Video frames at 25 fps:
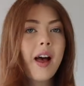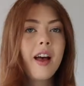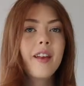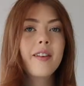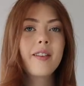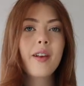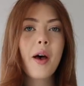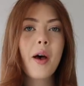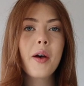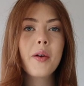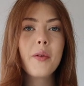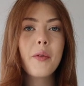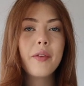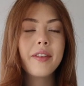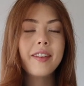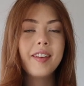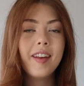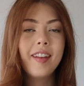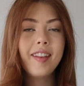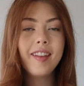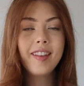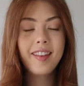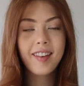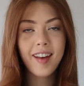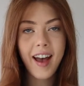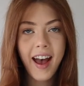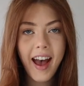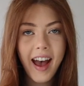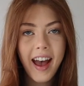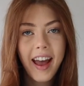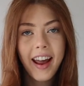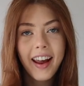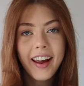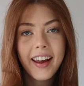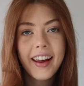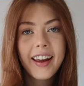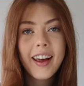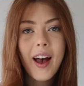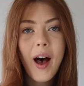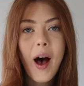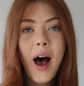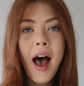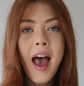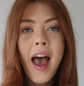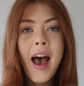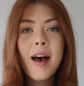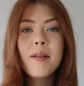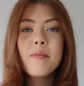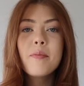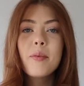So today
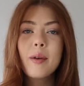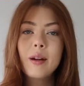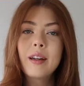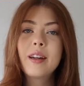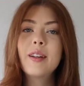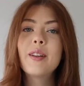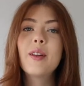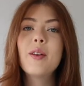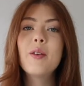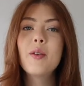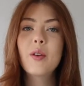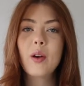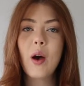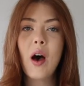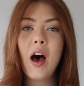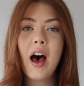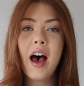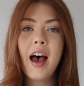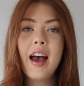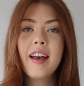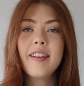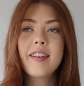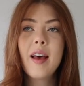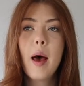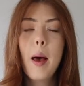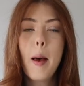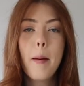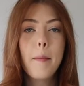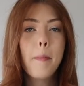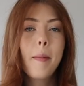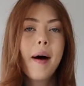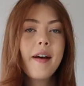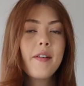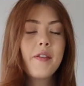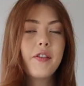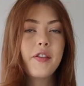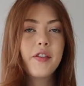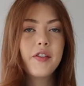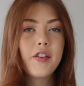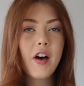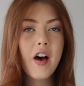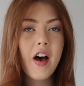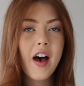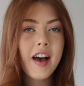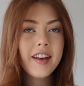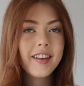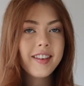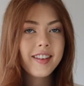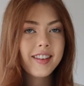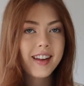I am bringing you guys my
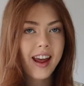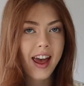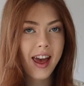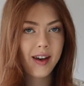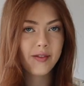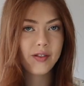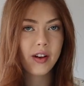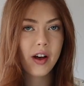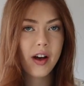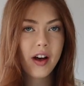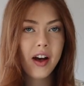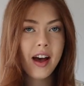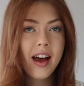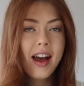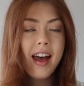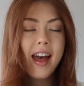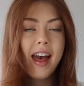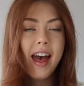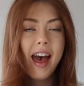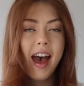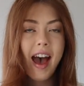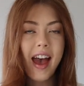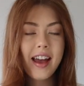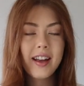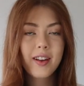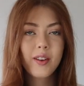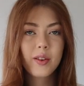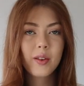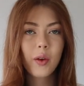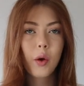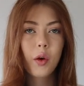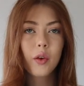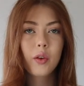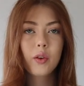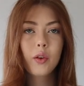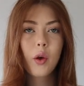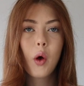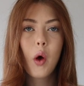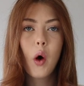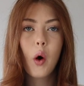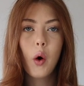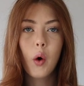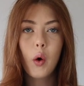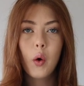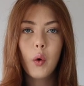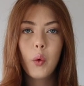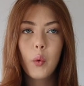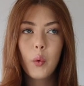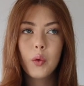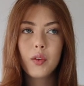first ever ASOS
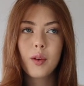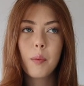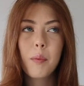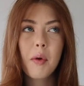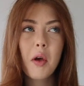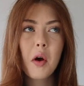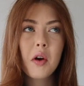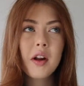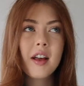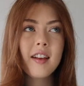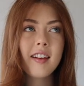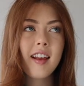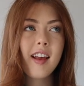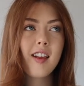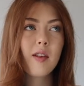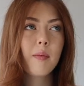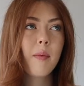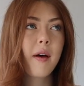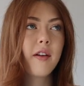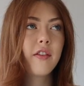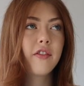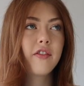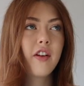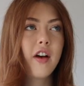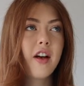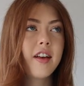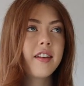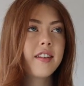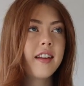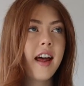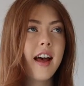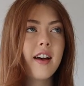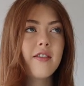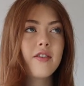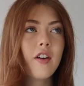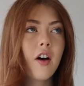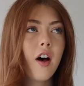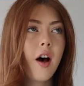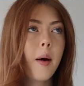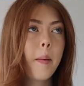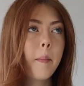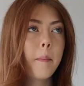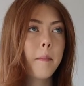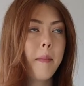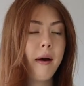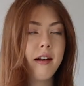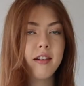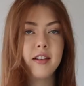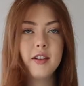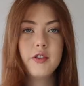haul. To be honest, it's my first ever
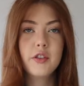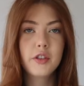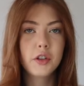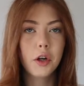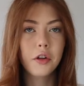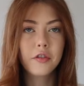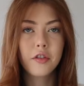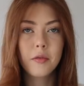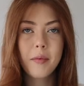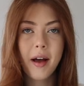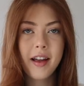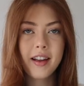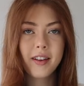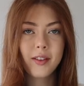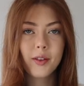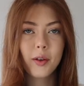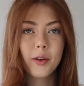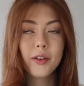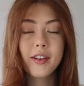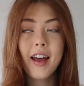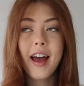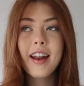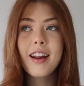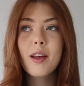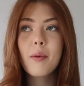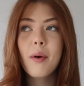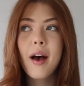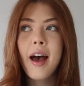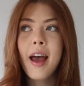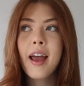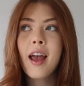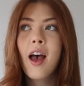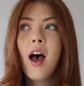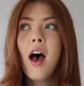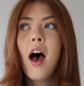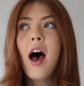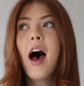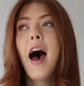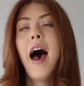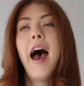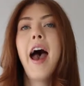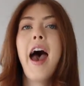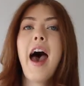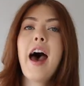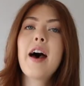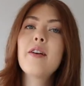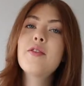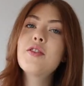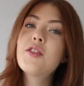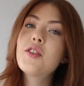massive shop from ASOS anyway. I
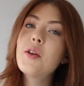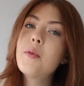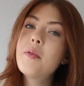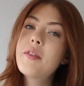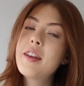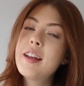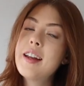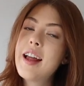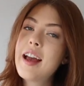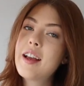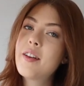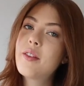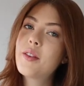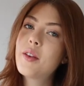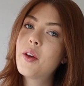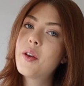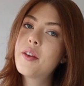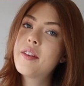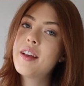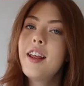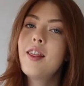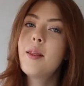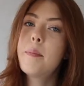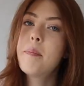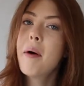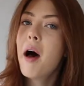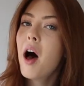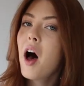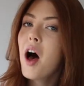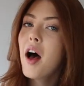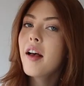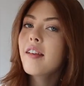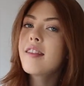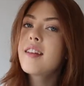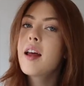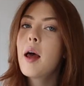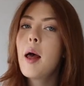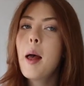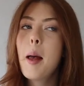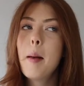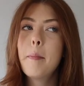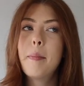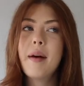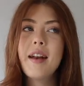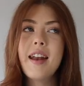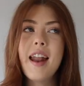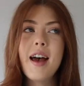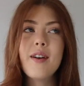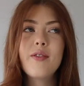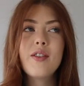have shopped in ASOS in the past,
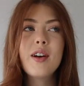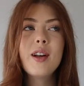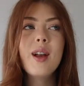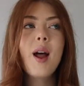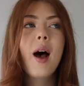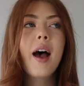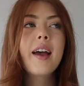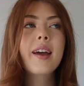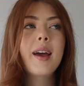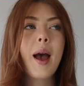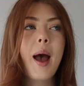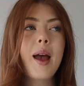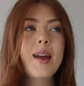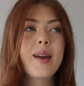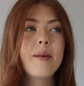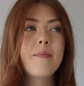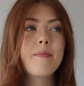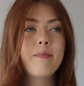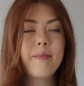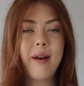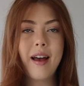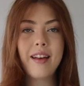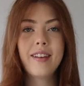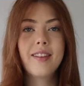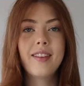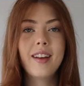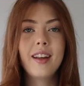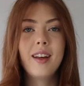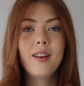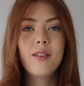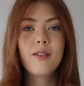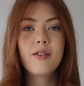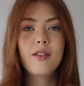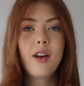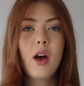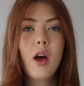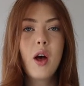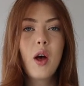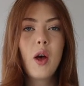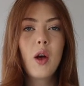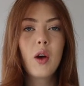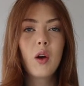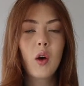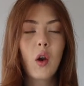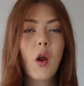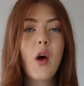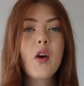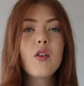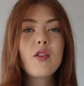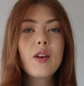but never like a massive
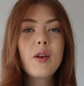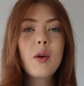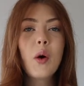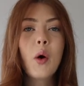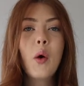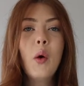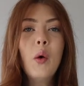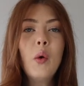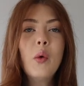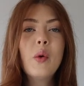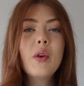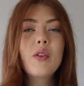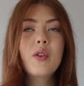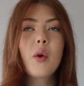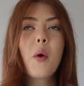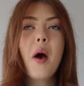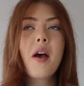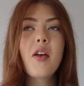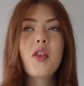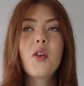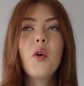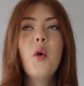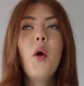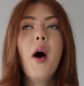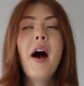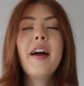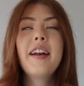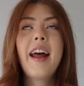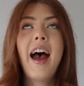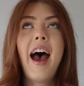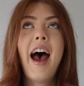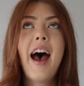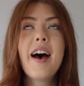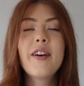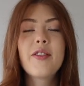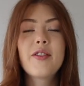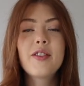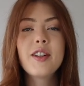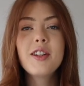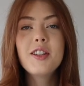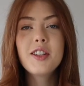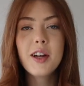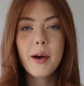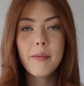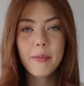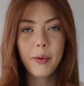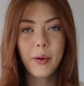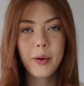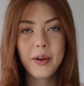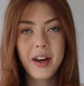clothing haul, so I thought I'd have to
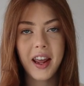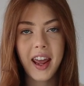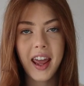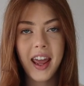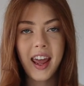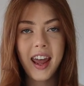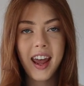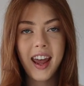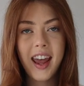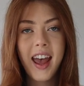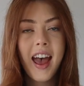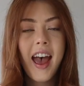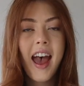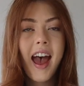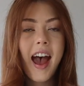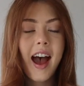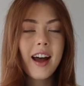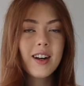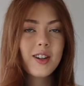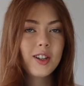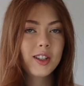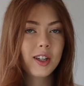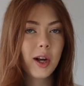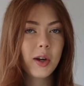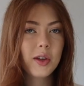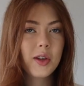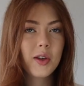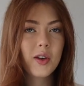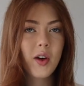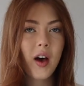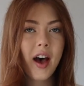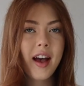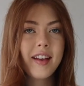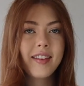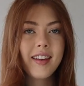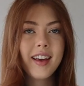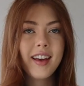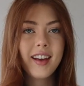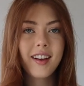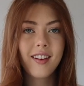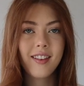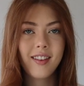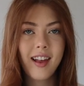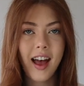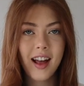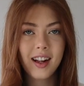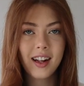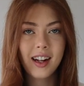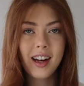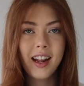jump on here and show you guys
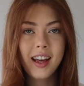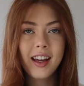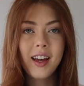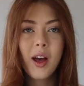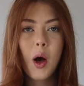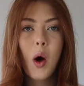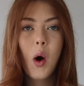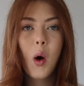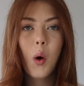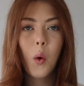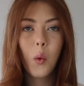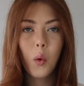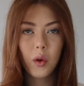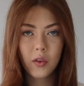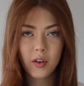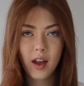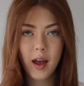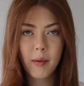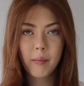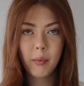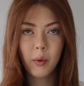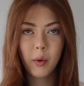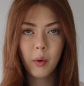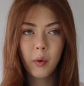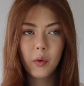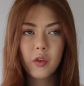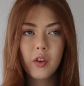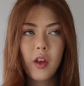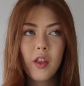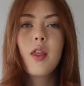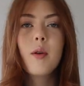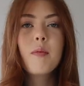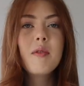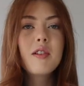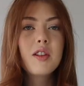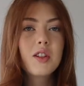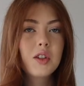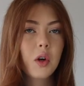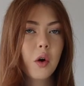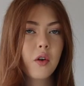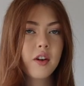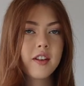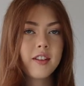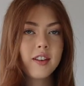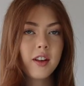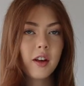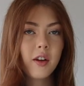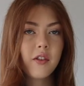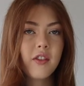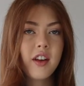exactly what I bought. The
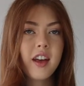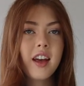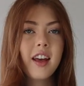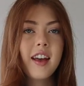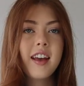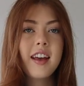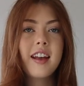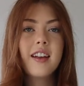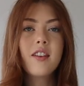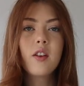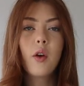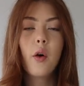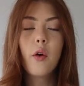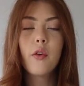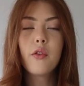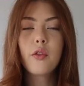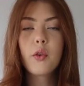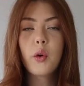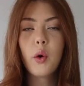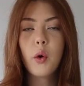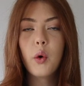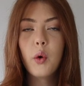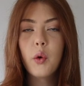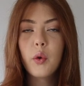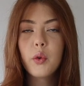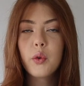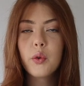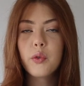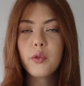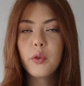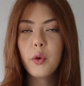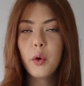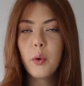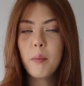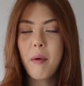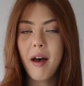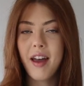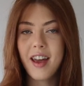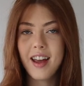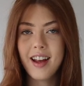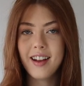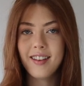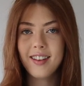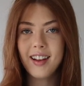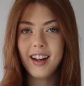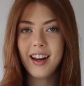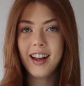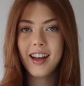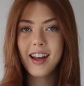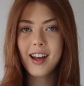majority of it is, of course, for my
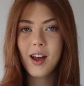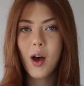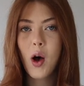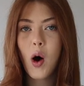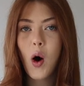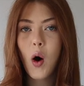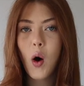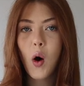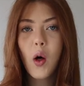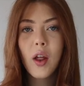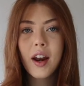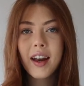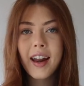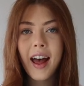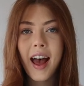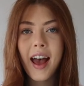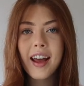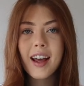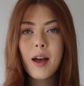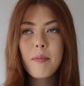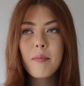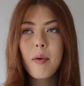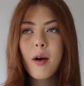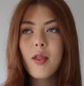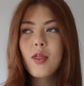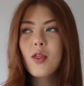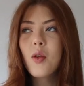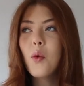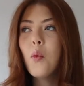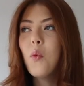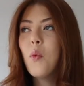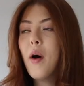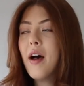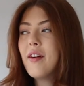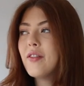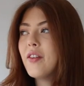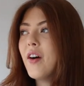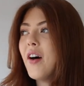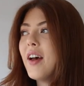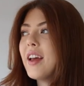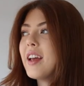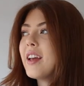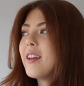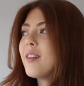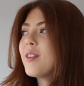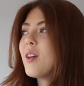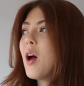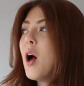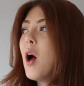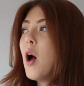Italy holiday, but the weather
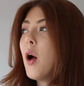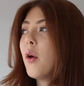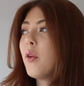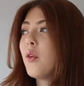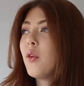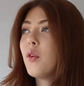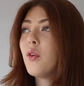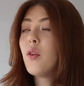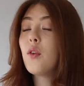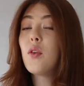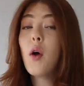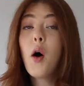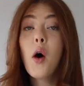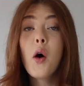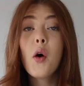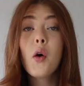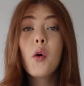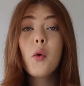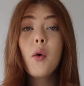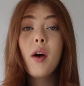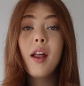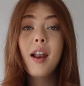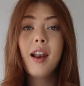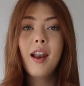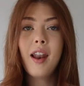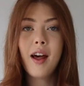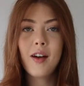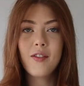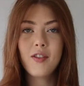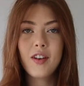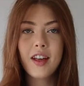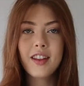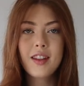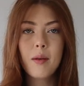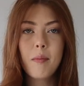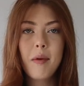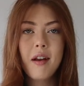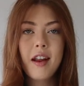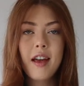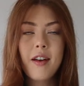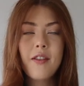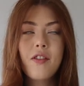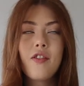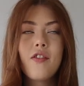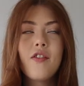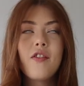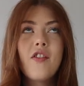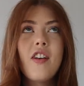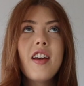is so lovely at the minute.